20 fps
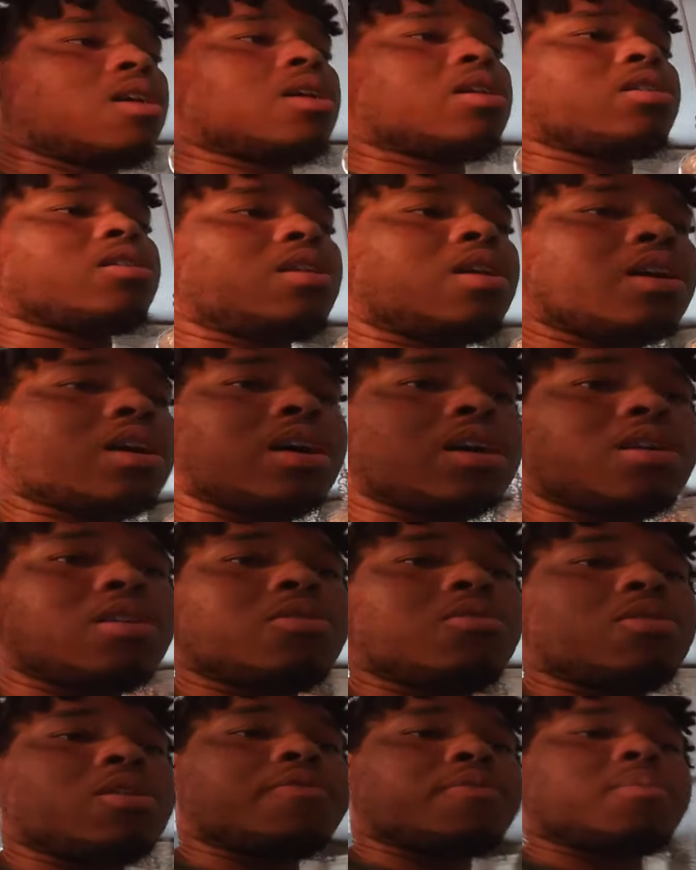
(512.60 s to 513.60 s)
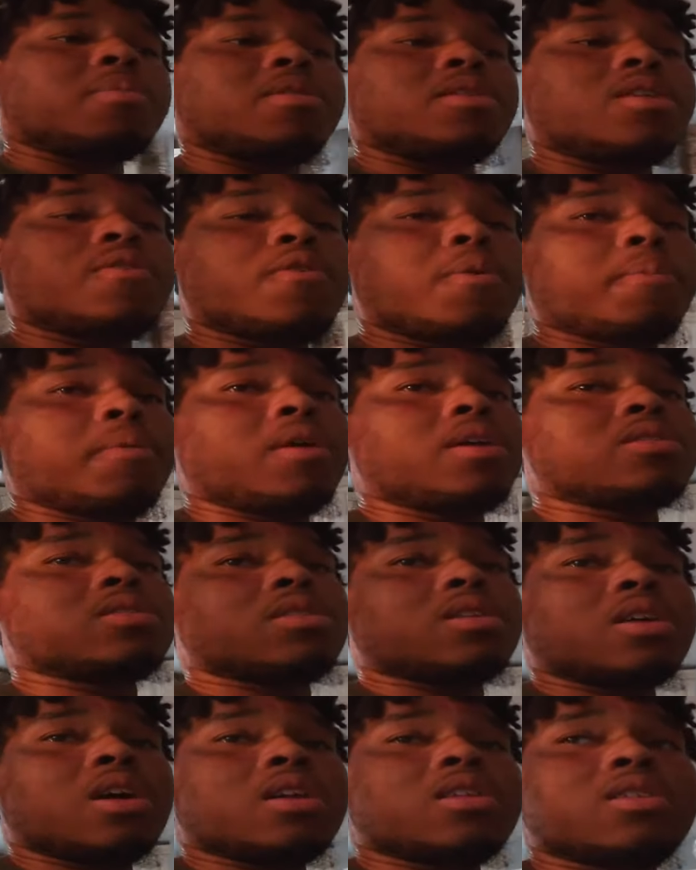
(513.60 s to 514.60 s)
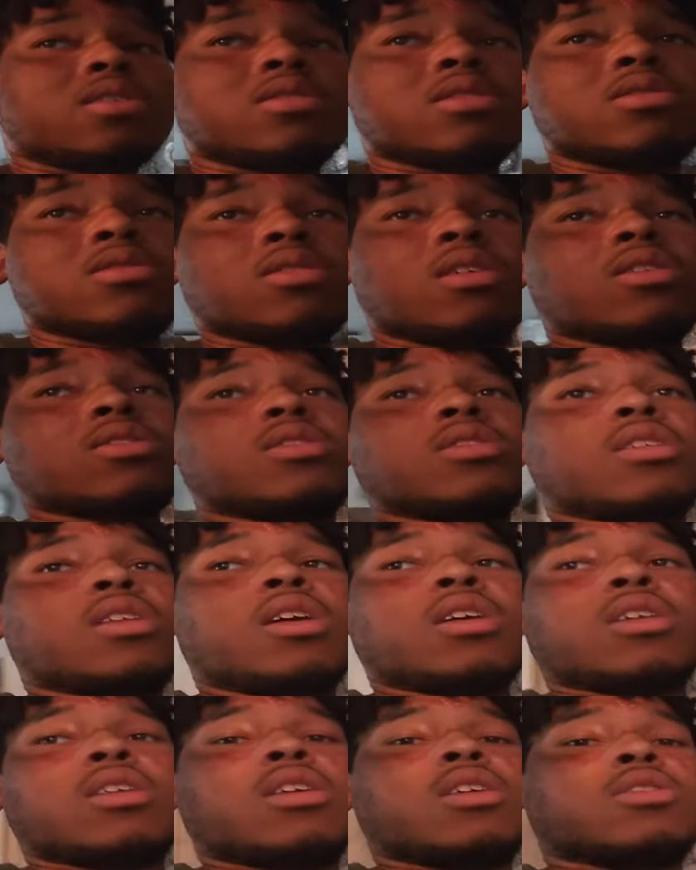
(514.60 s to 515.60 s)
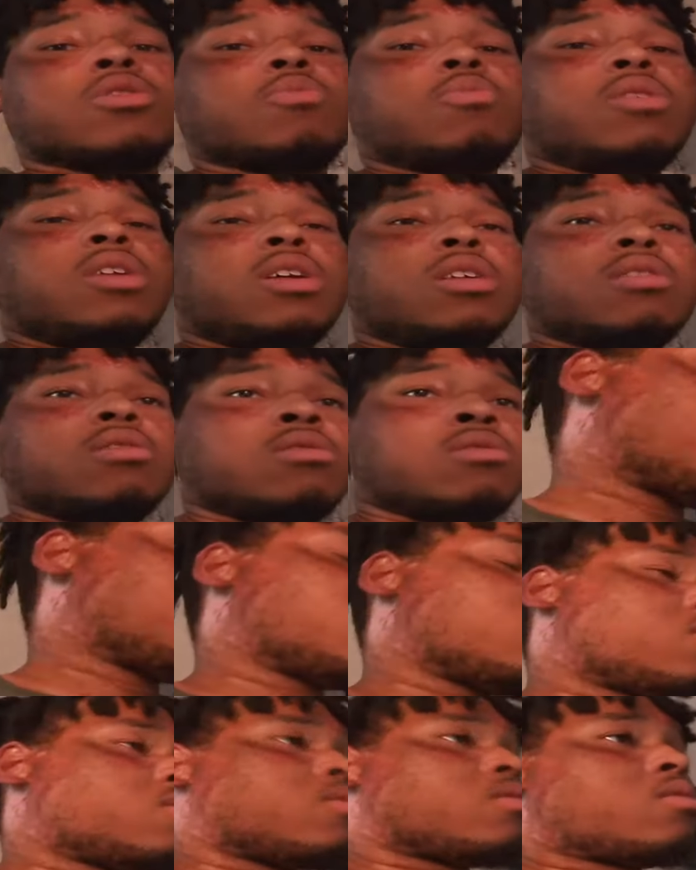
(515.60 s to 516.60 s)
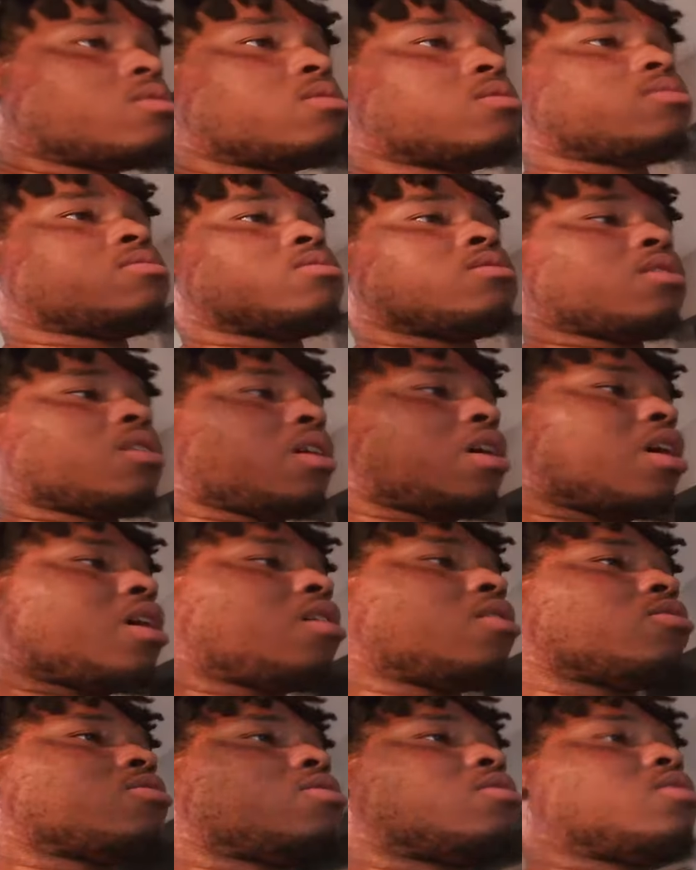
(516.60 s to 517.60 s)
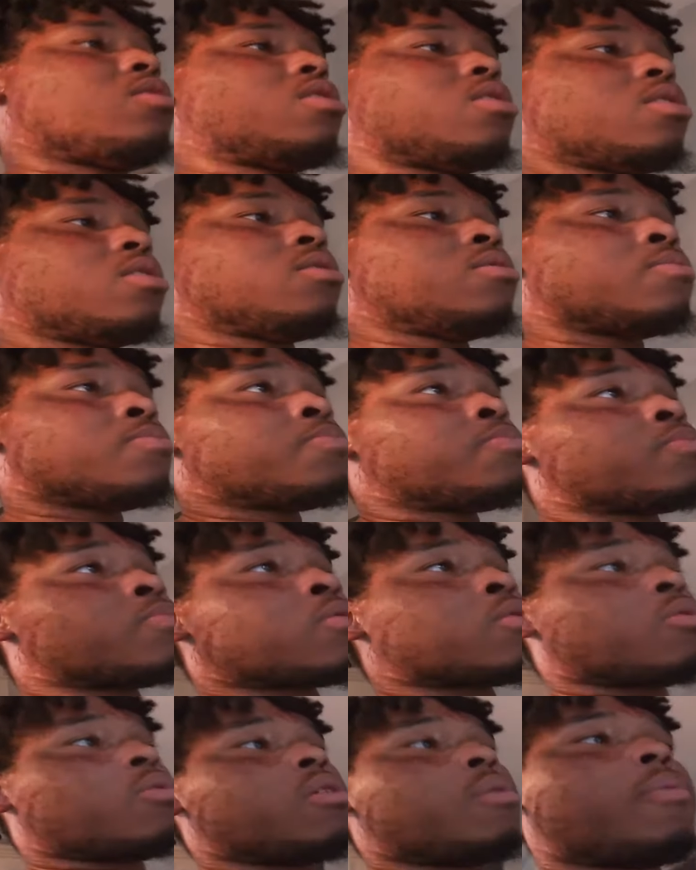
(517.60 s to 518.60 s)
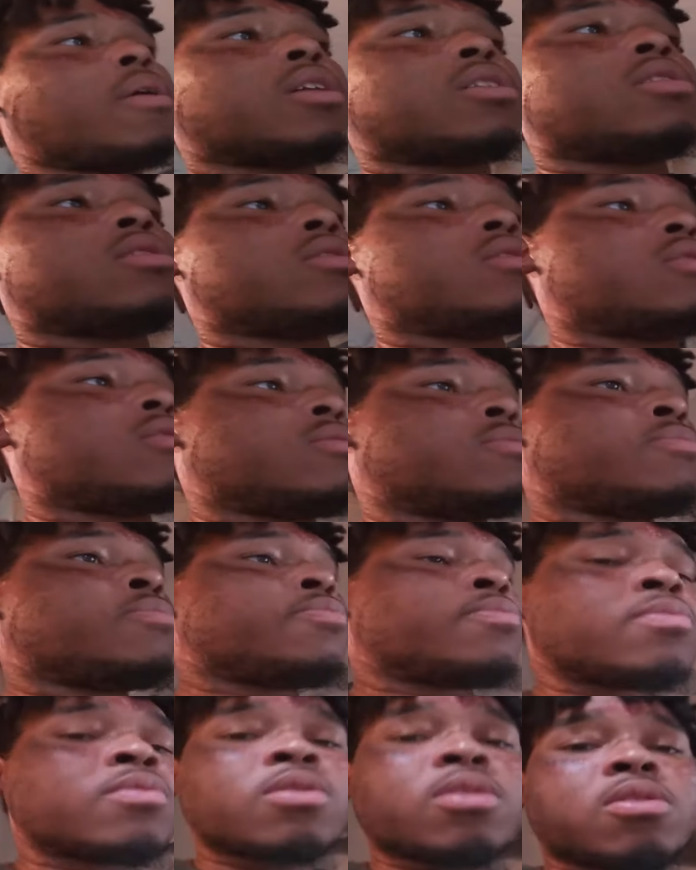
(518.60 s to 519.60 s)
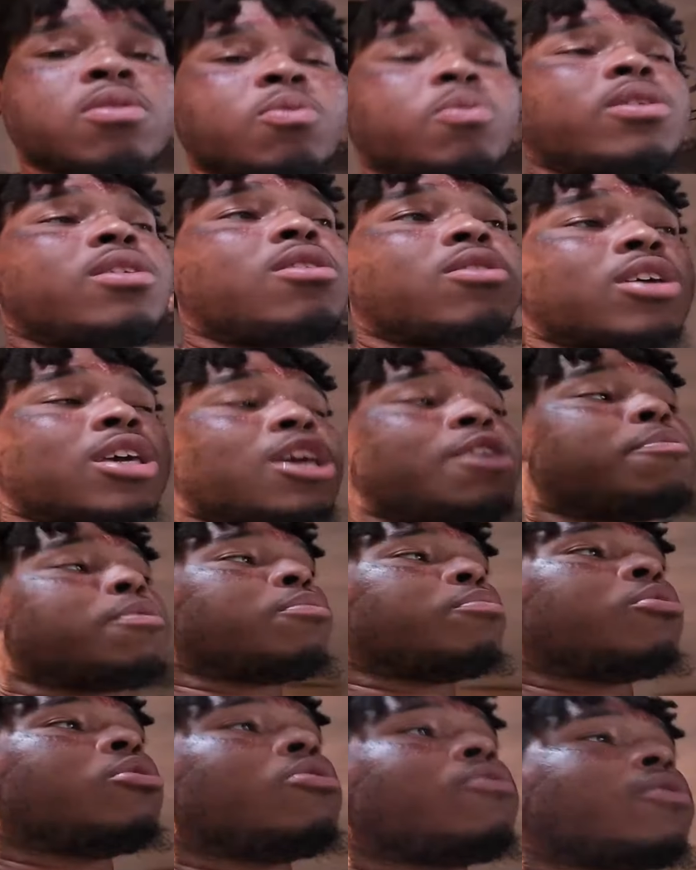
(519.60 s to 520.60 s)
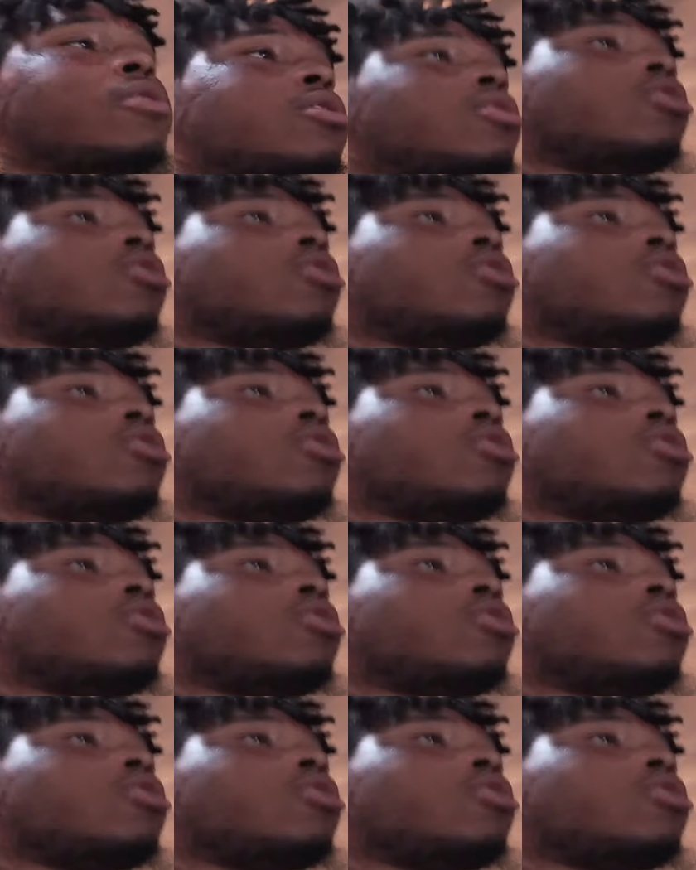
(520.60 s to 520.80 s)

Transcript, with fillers: I could order from a different place and got this exhaust in like next week. So I don't know, y'all. We about to, we gonna keep it moving